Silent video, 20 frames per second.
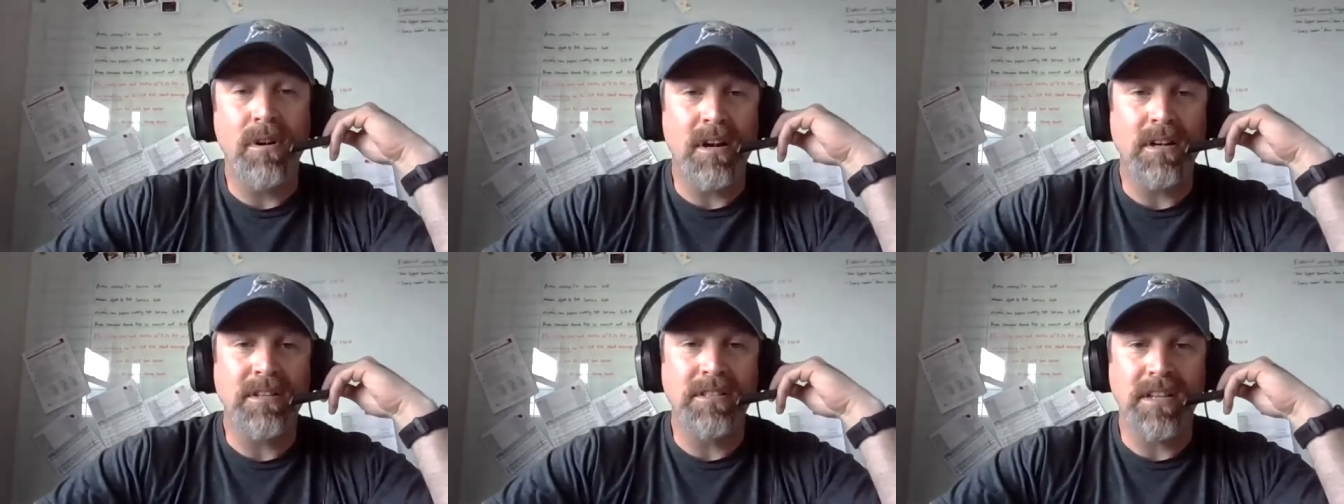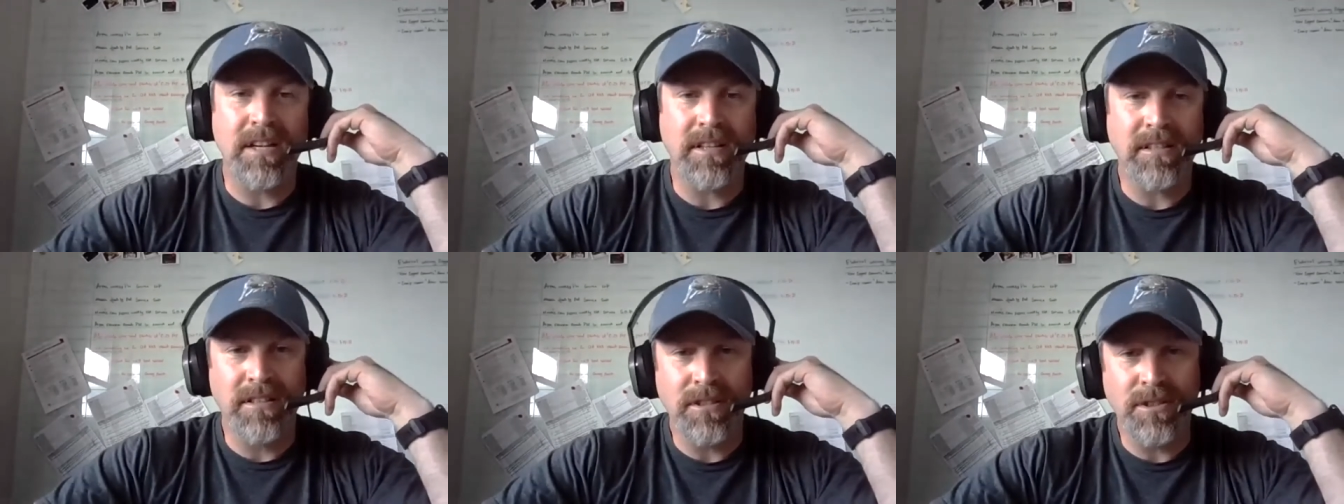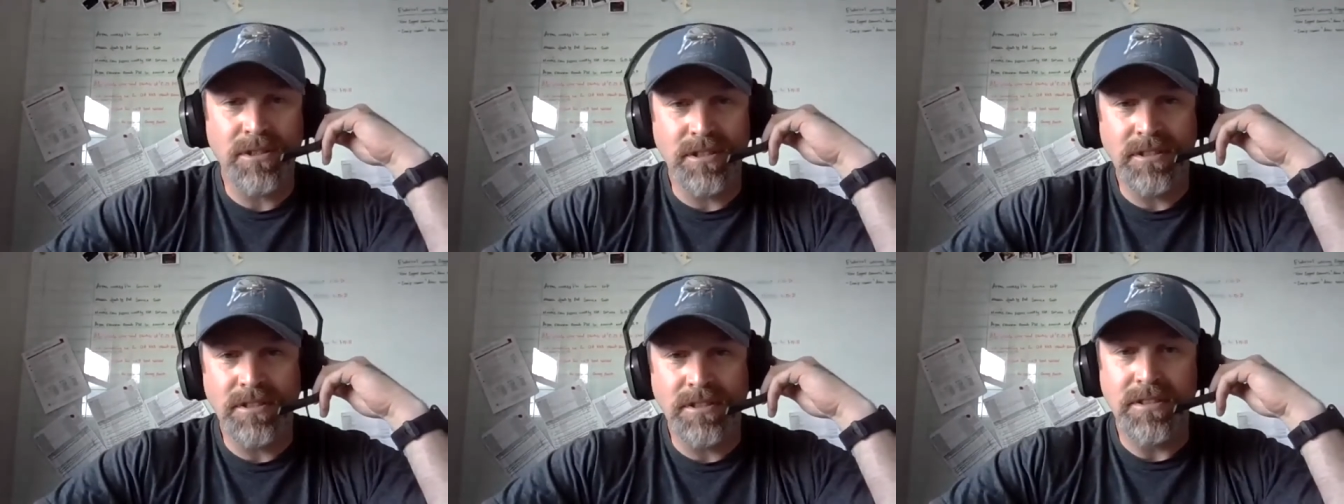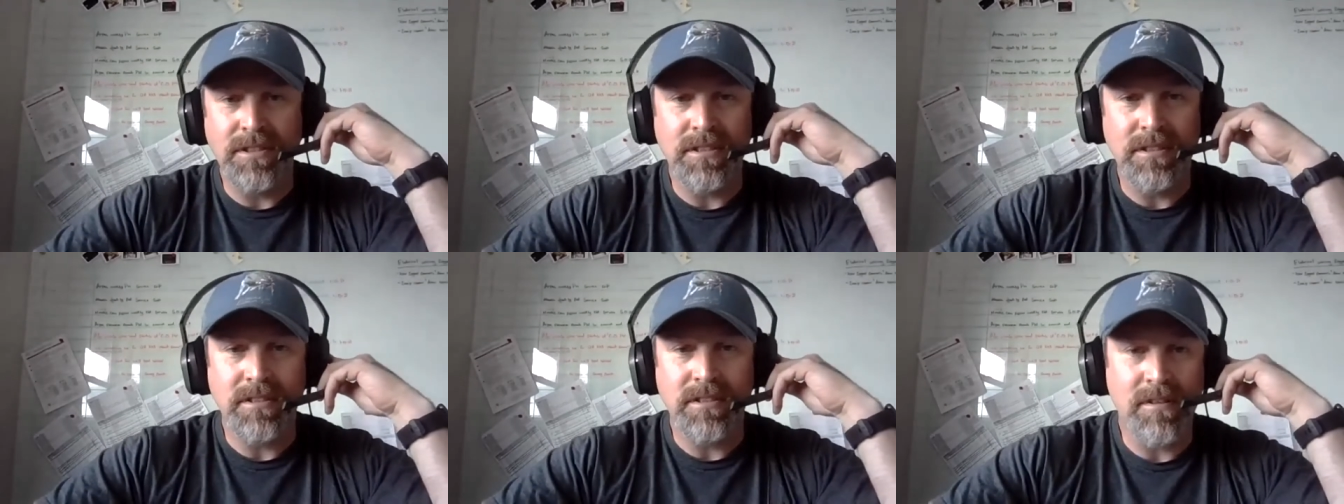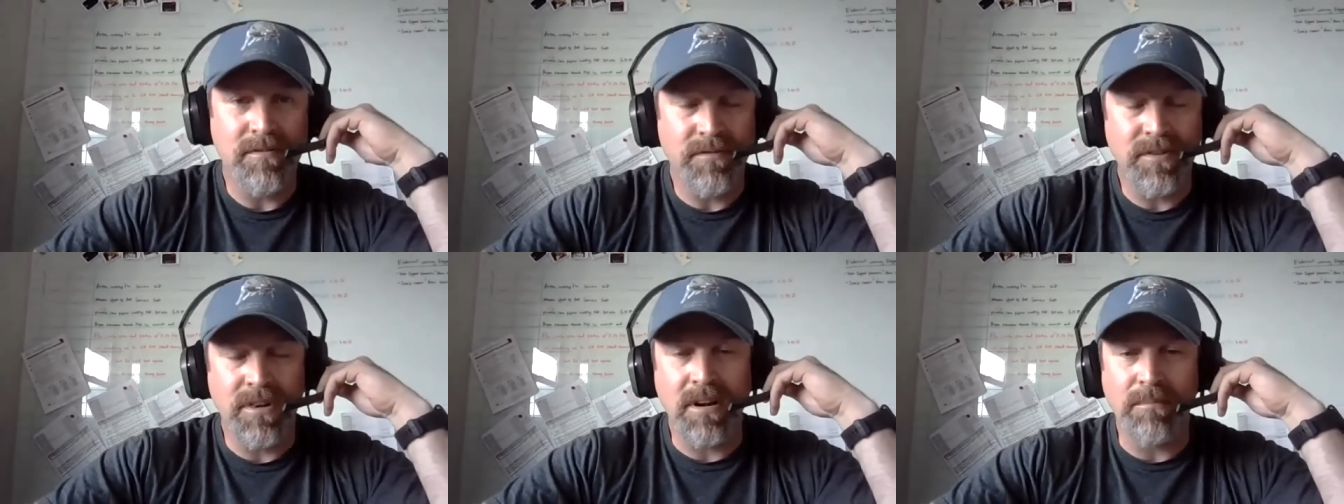our technicians,
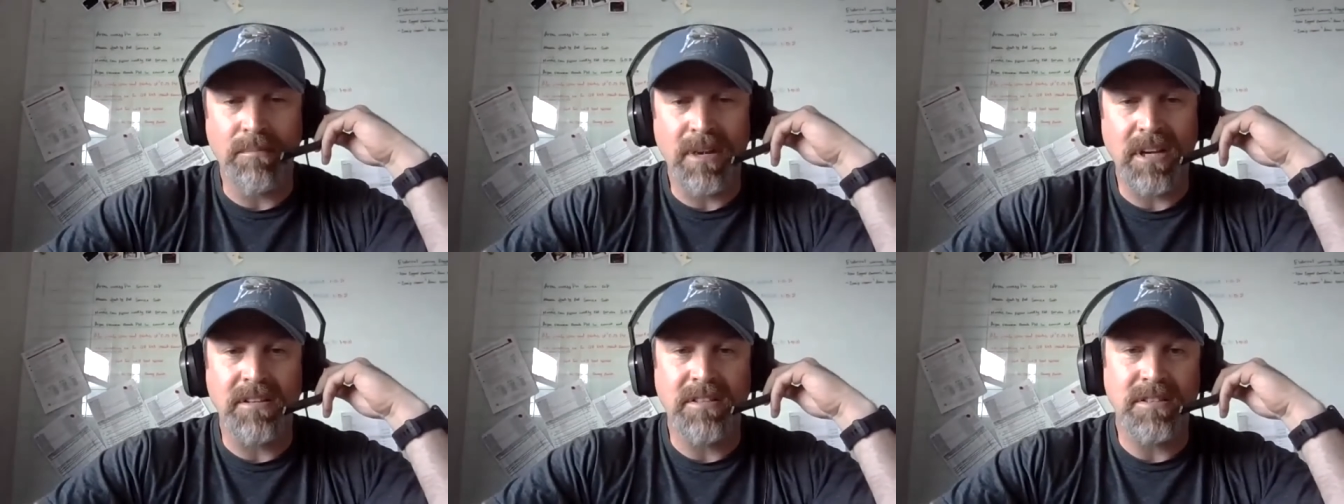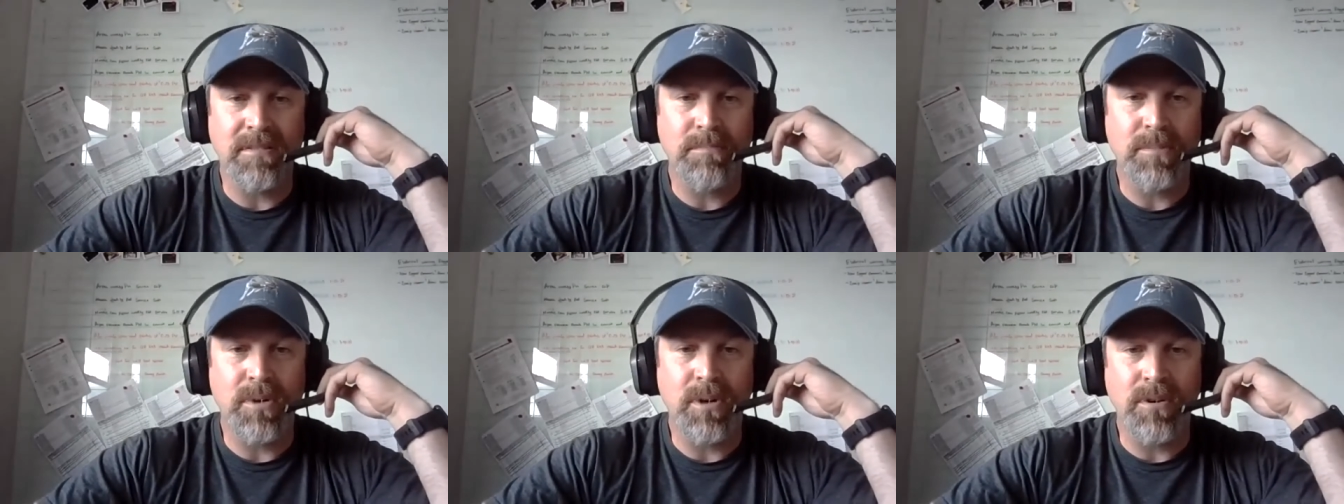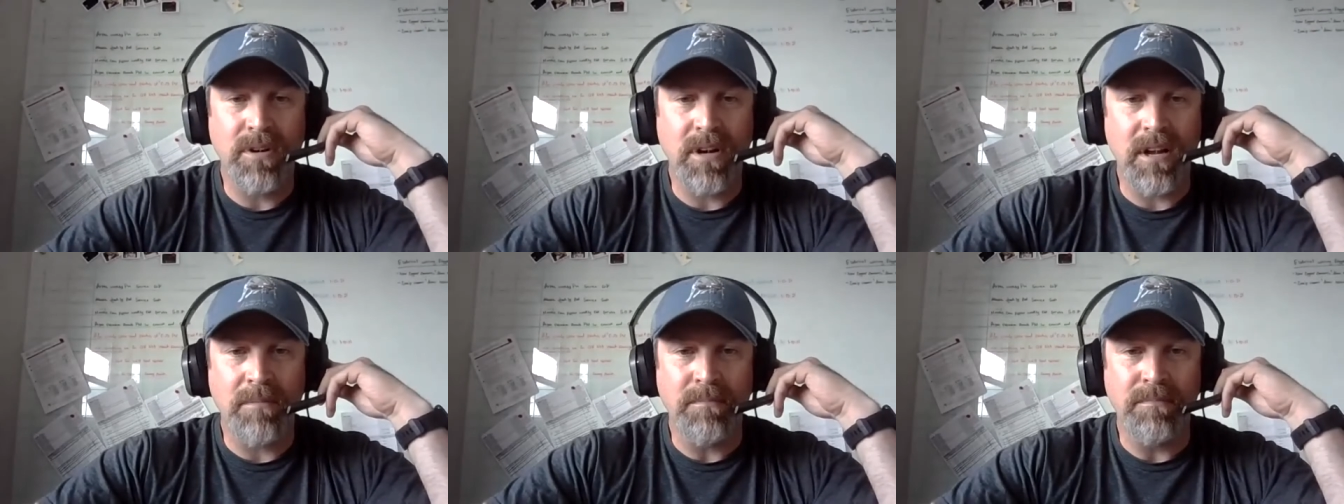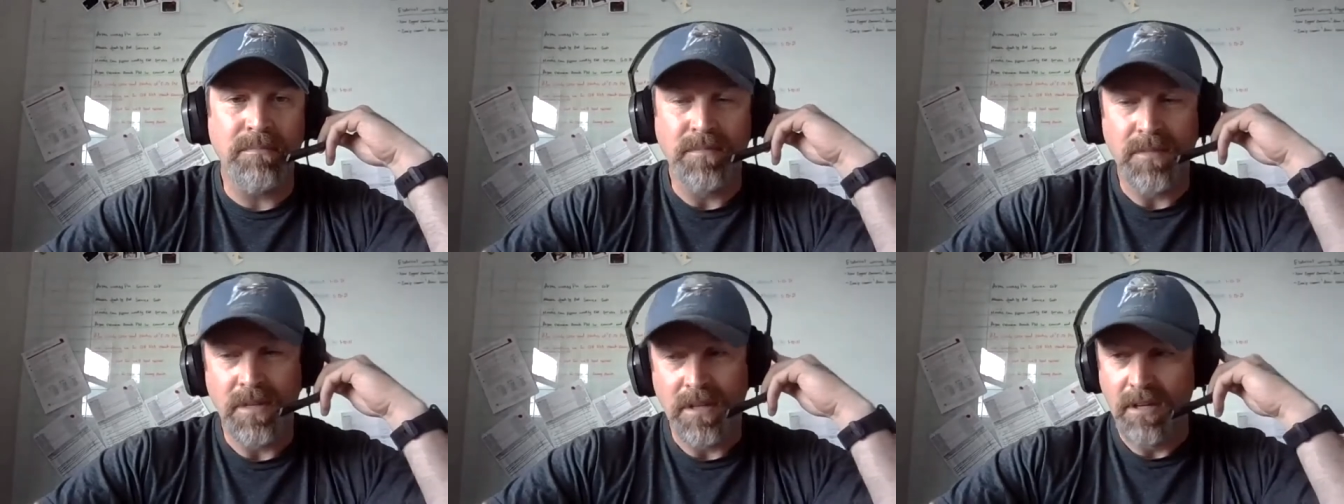for our maintenance program